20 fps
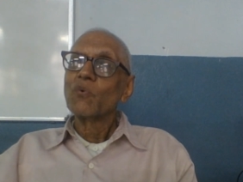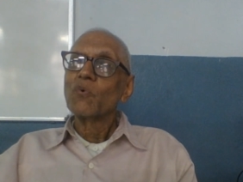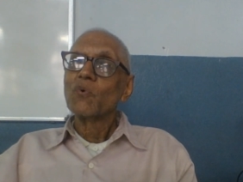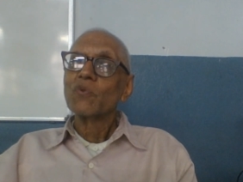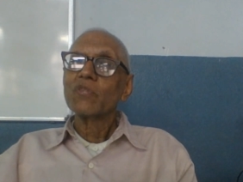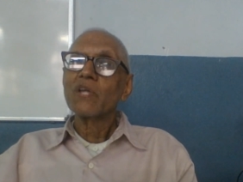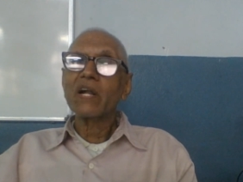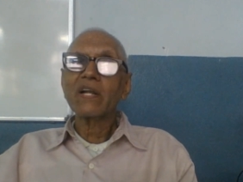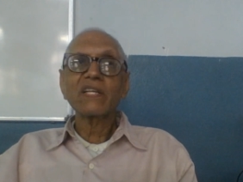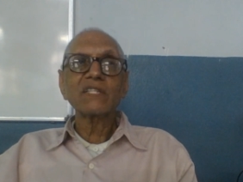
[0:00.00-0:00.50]

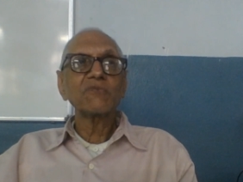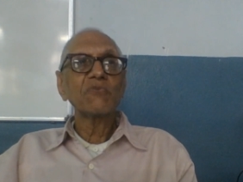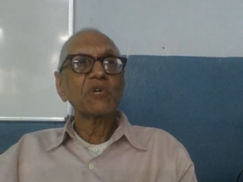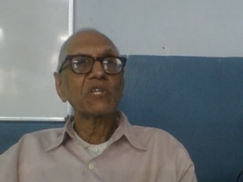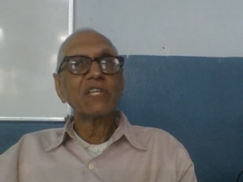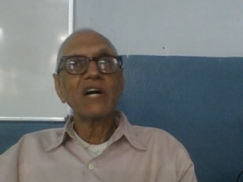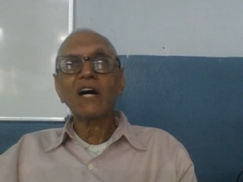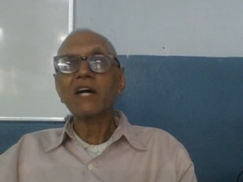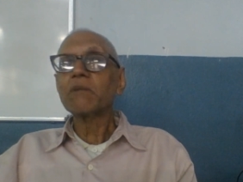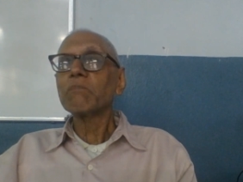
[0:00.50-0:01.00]
That is
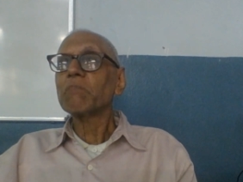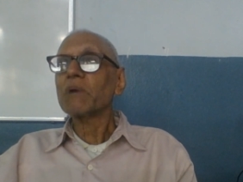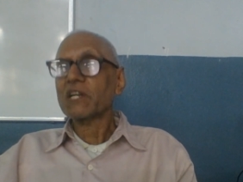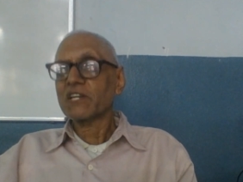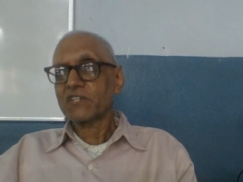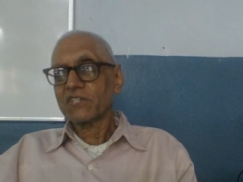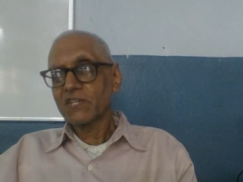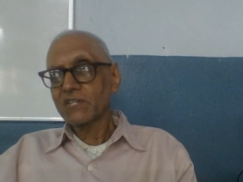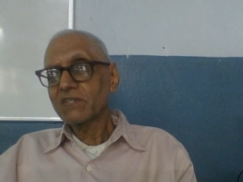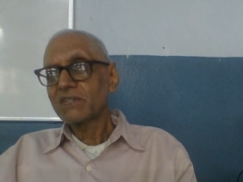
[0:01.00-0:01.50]
Vidhan
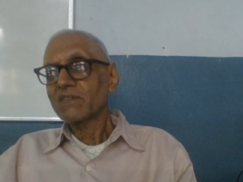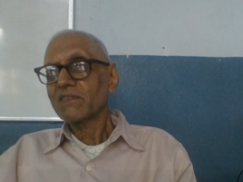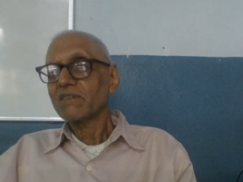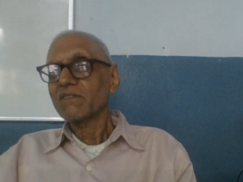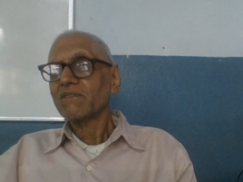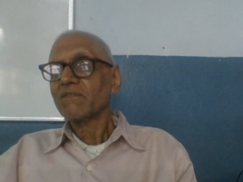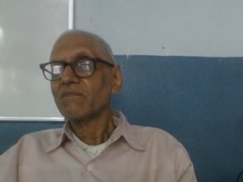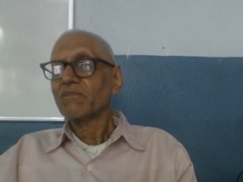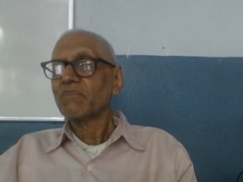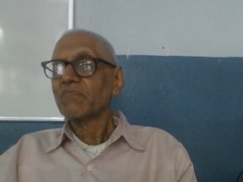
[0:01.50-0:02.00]
Parishad.
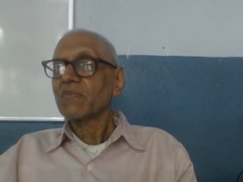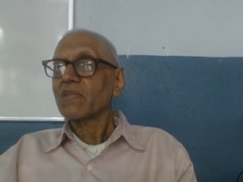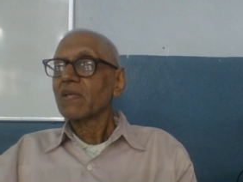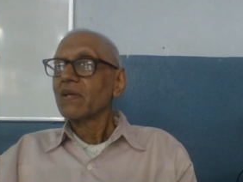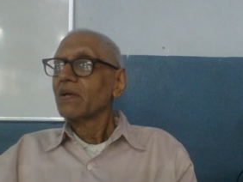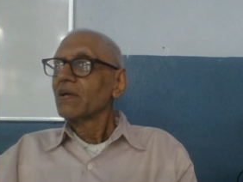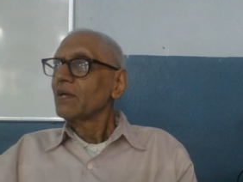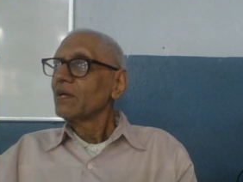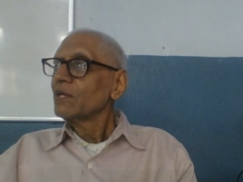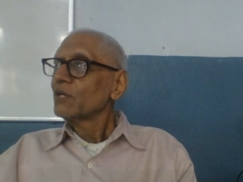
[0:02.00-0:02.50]

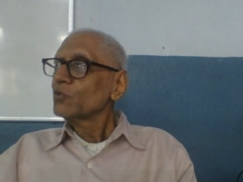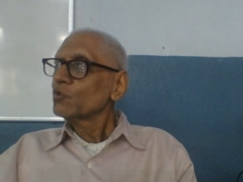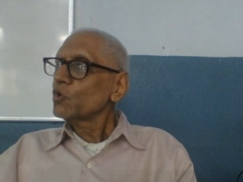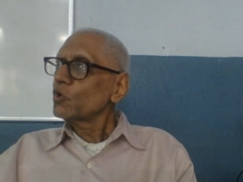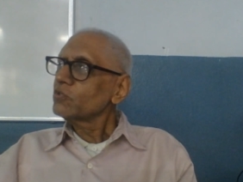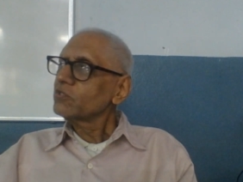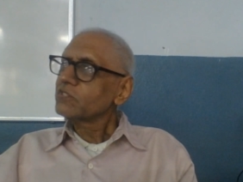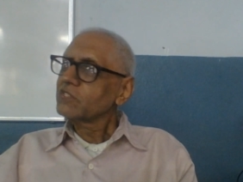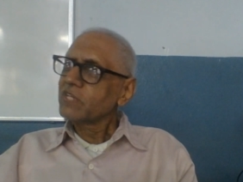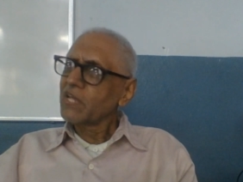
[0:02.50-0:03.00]

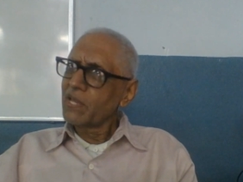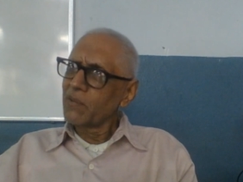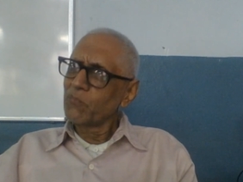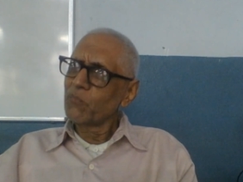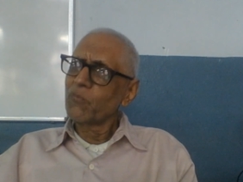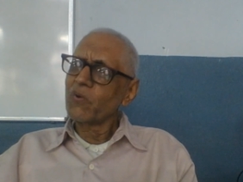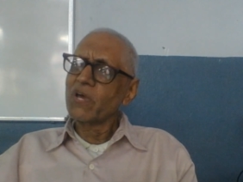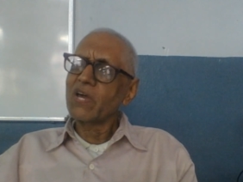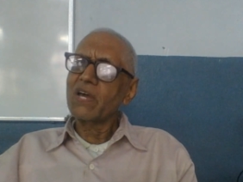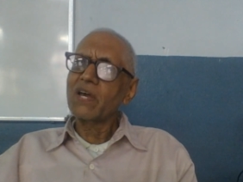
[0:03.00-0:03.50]
So
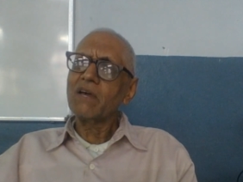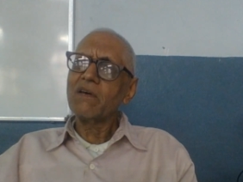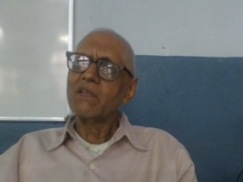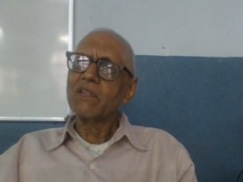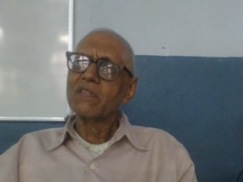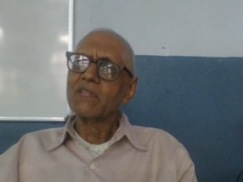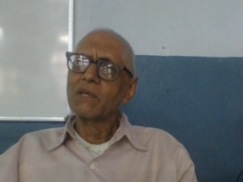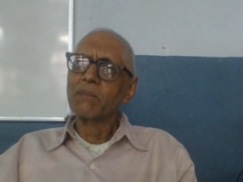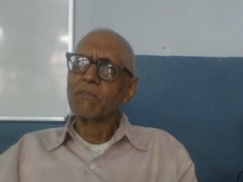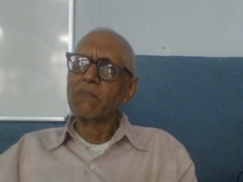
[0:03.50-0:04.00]
same way,
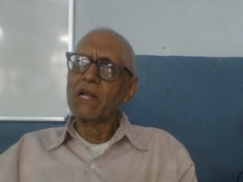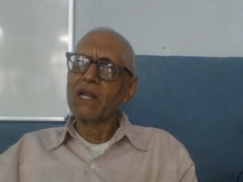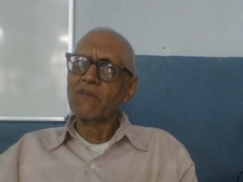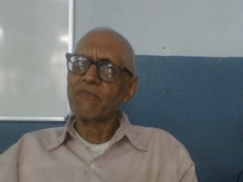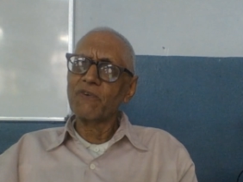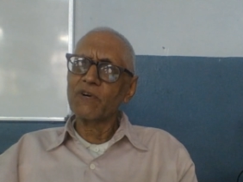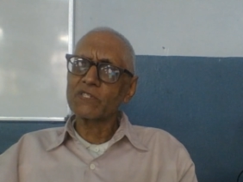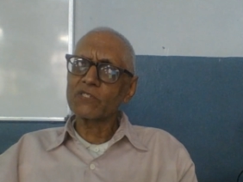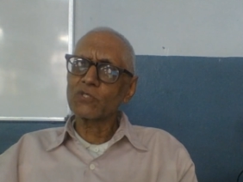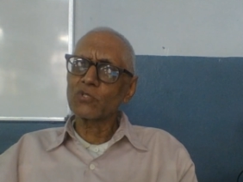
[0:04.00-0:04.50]
the bill
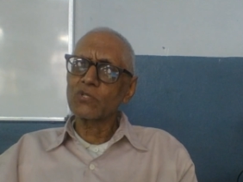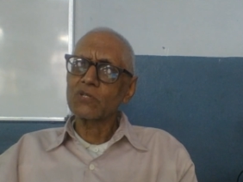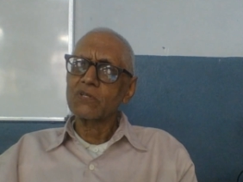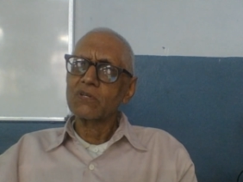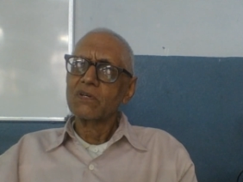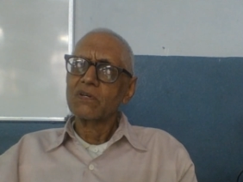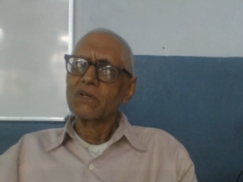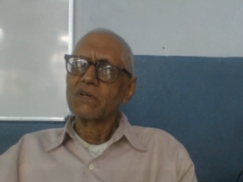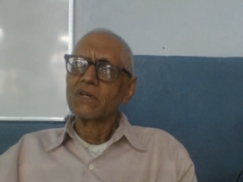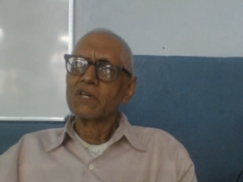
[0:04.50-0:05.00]
first
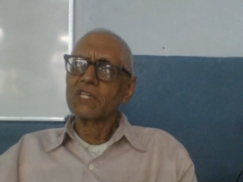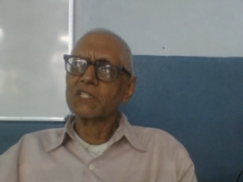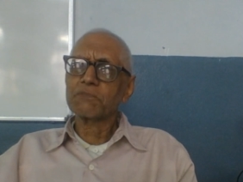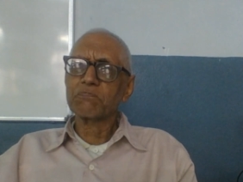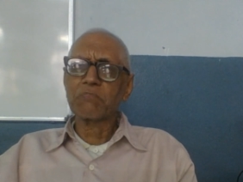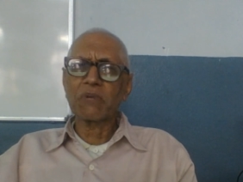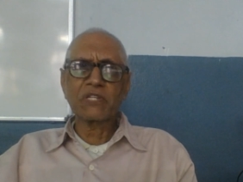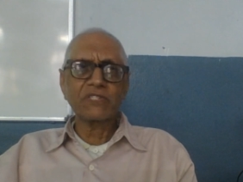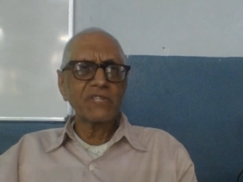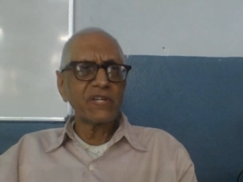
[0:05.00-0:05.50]
is
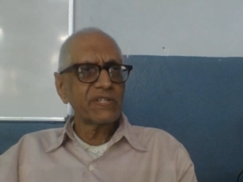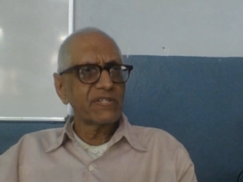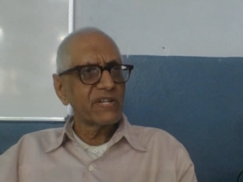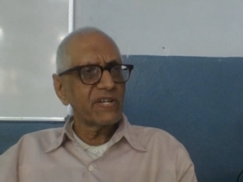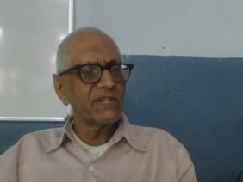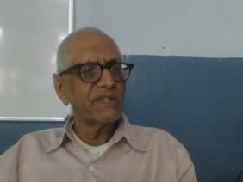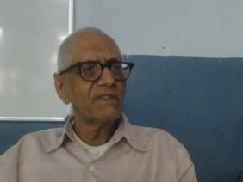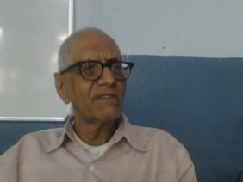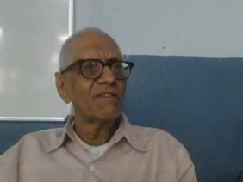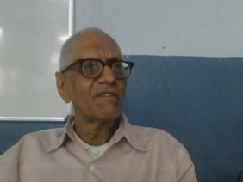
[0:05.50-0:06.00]

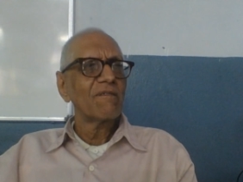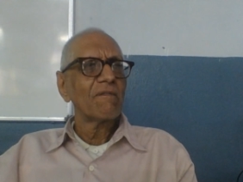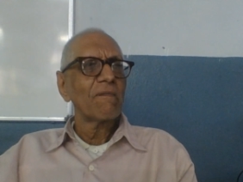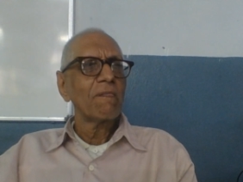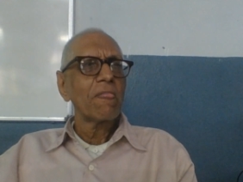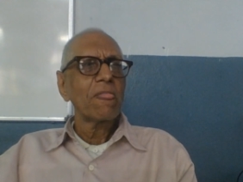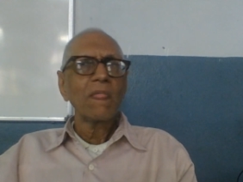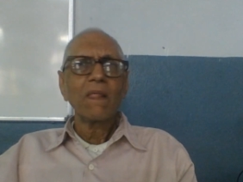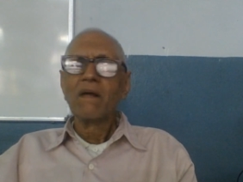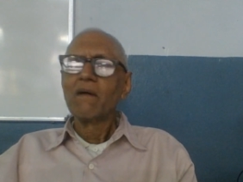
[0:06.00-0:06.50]
presented.
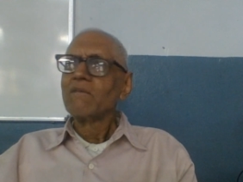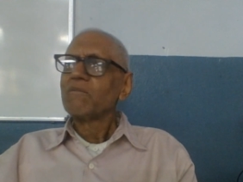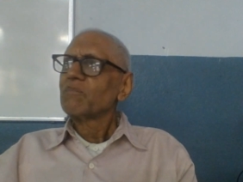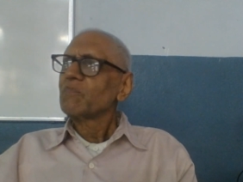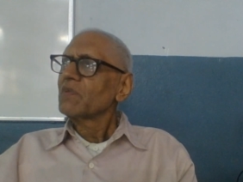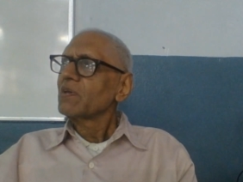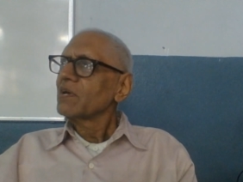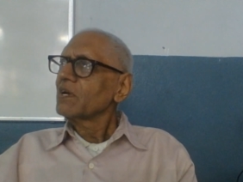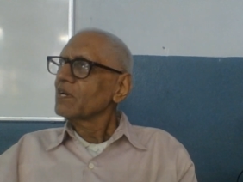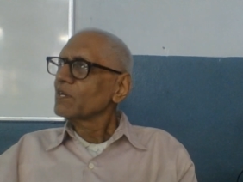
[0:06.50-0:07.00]

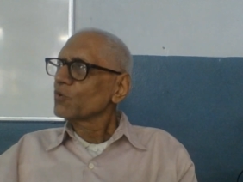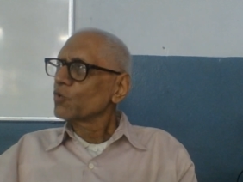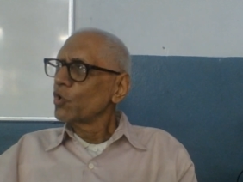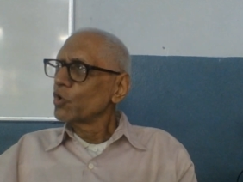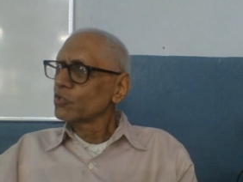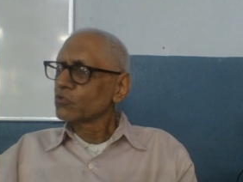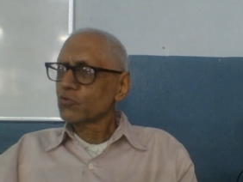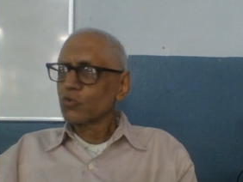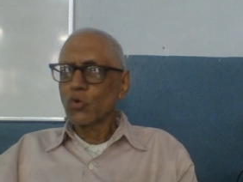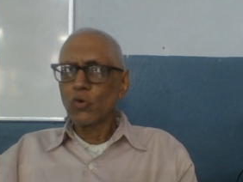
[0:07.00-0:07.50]
It
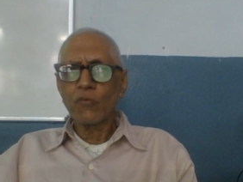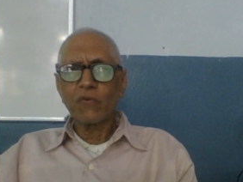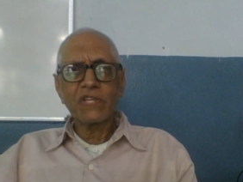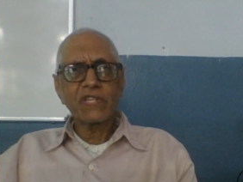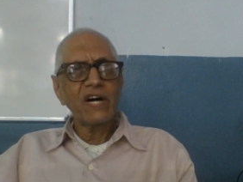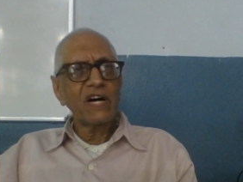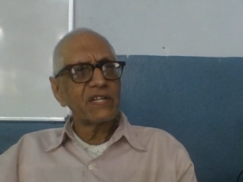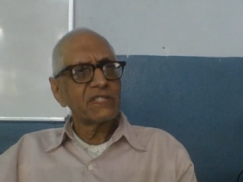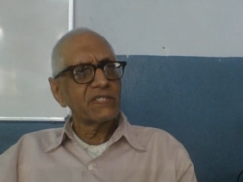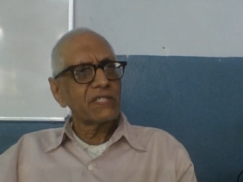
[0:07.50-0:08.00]
goes through
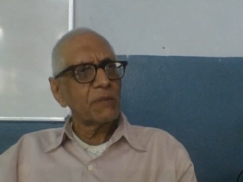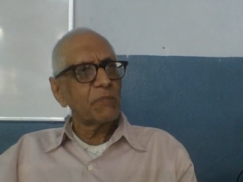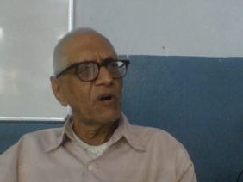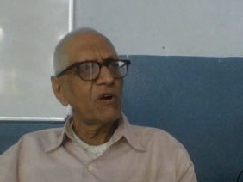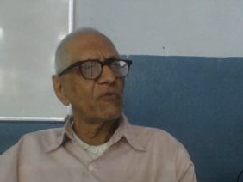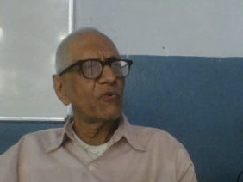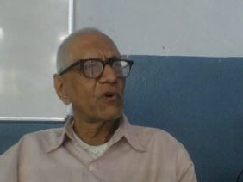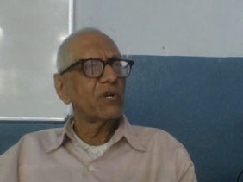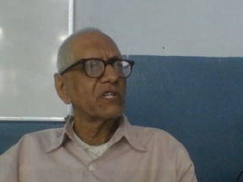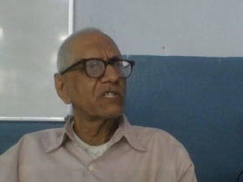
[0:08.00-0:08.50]
Vidhan
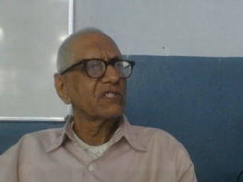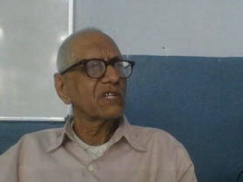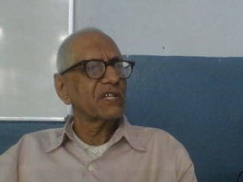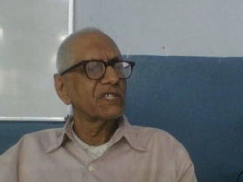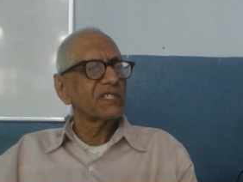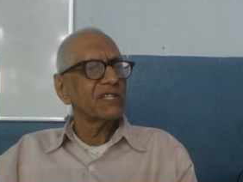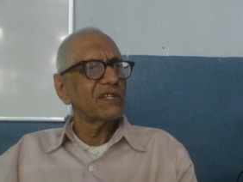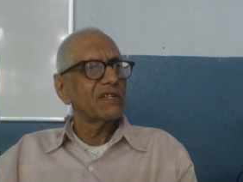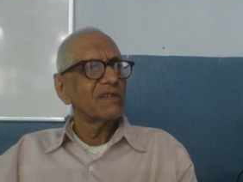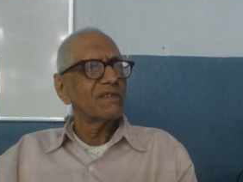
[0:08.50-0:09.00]
Sabha for
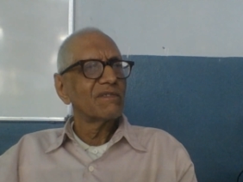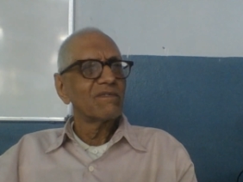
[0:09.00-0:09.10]
discussion,